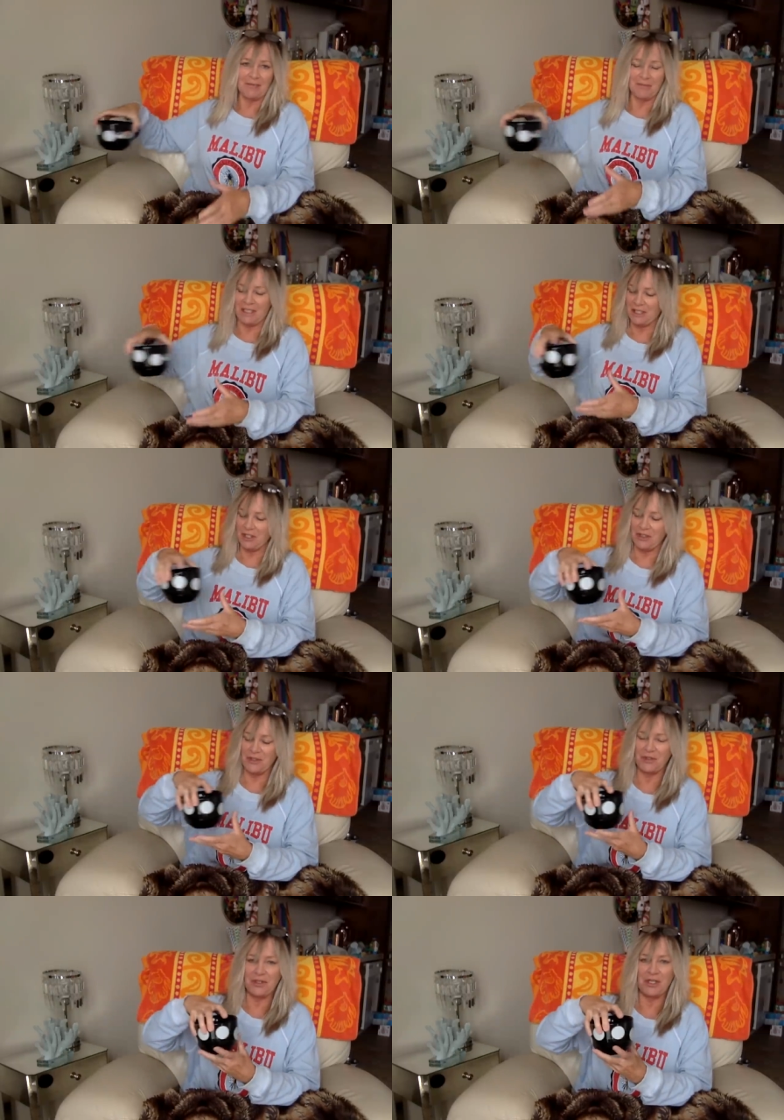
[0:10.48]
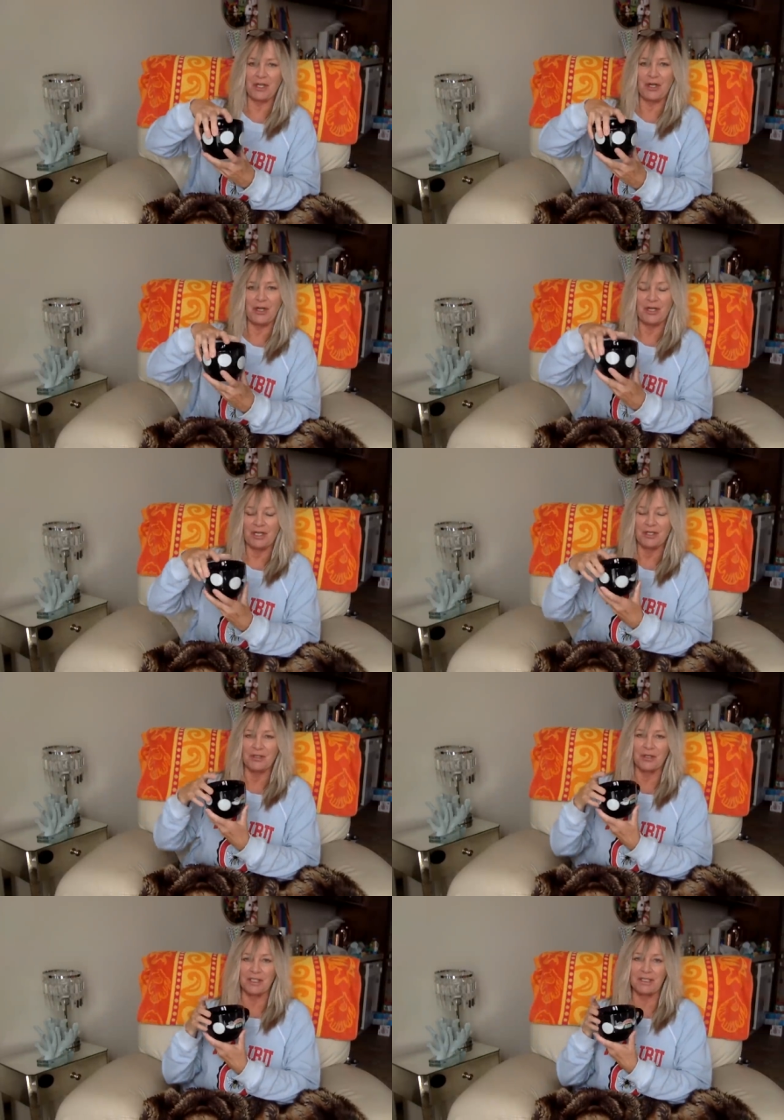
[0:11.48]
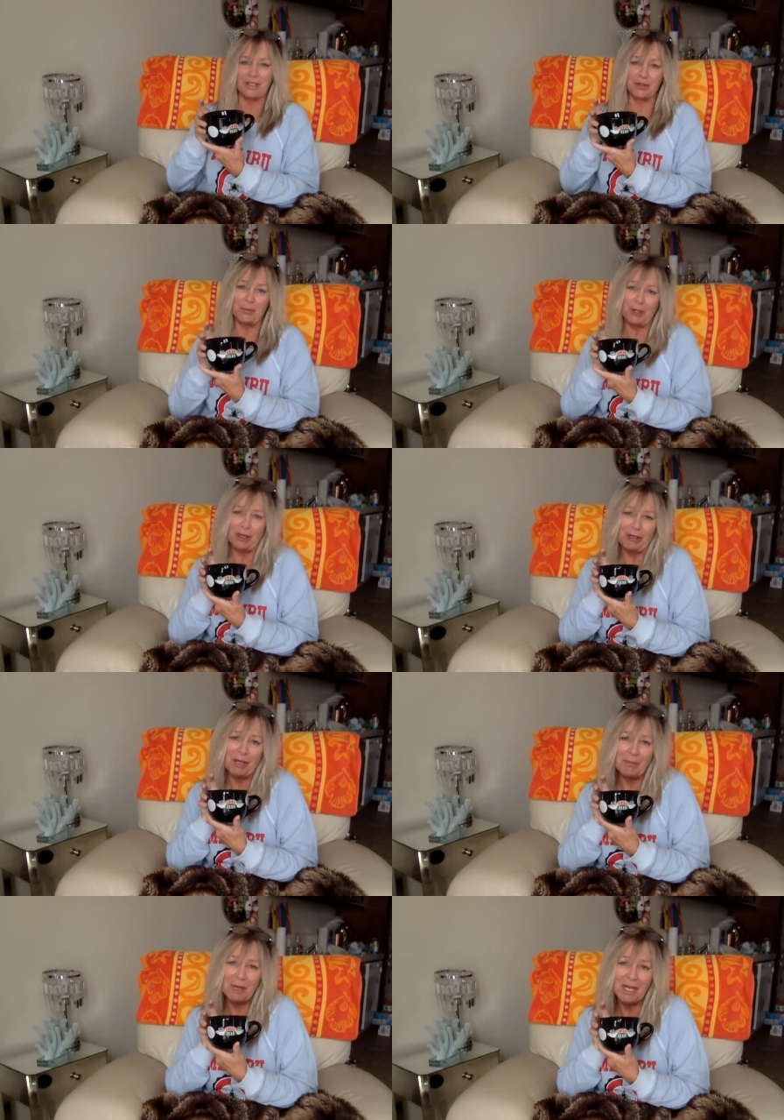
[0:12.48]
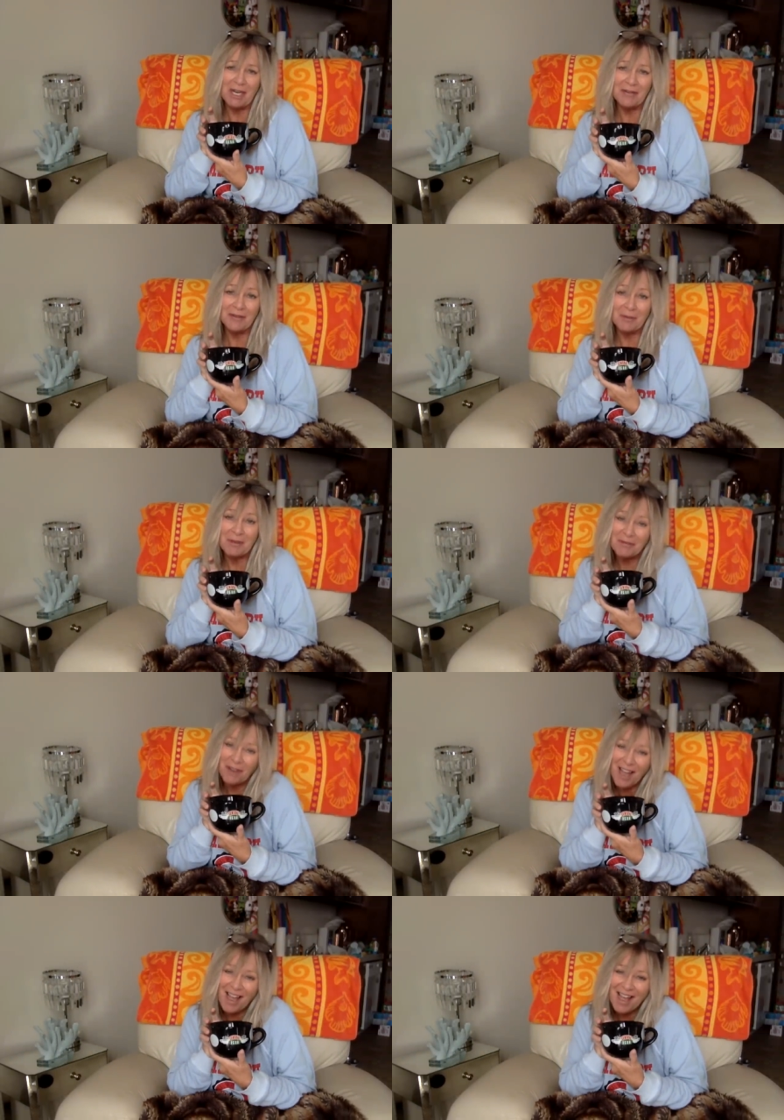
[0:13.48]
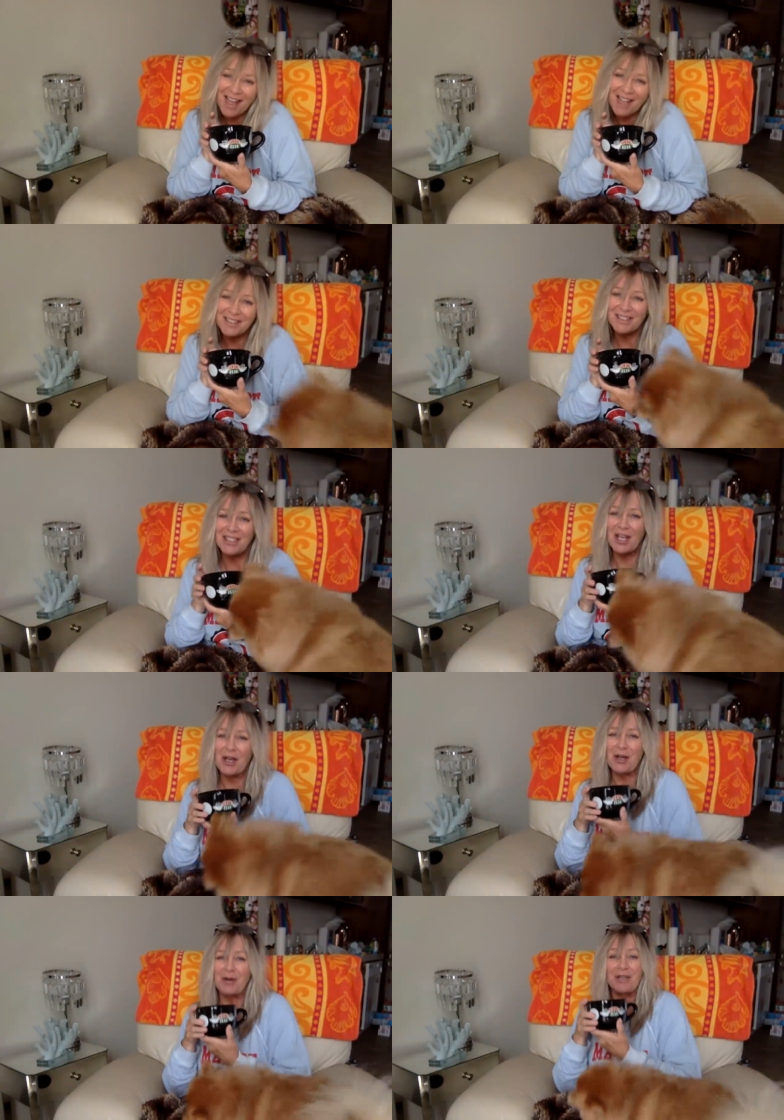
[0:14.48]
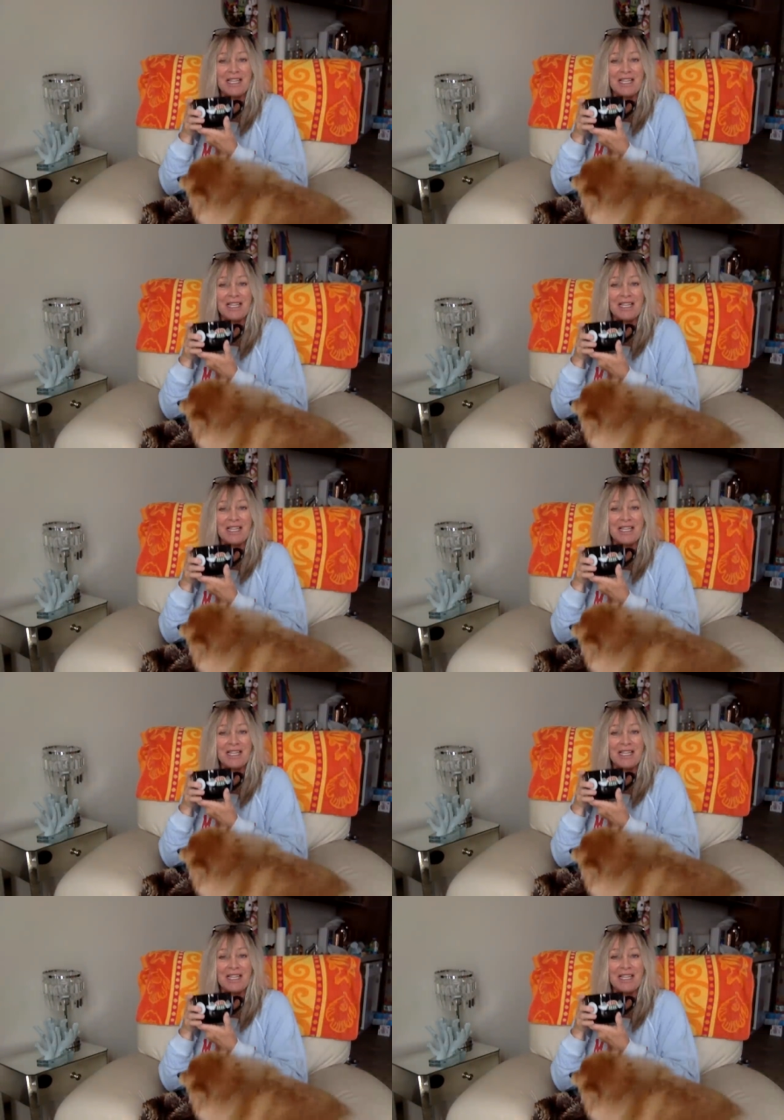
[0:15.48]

and my new York Central Perk mug from the friend. So